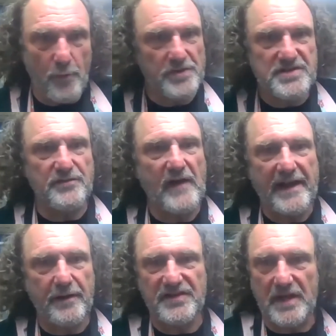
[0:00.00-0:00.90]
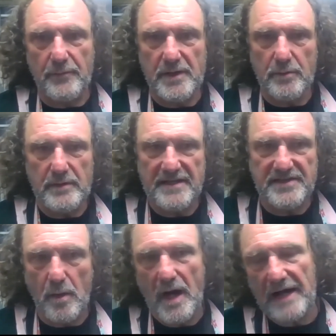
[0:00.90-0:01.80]
forged fire stuff. We don't get
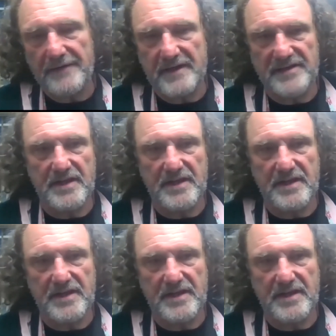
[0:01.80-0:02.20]
it so hot that it's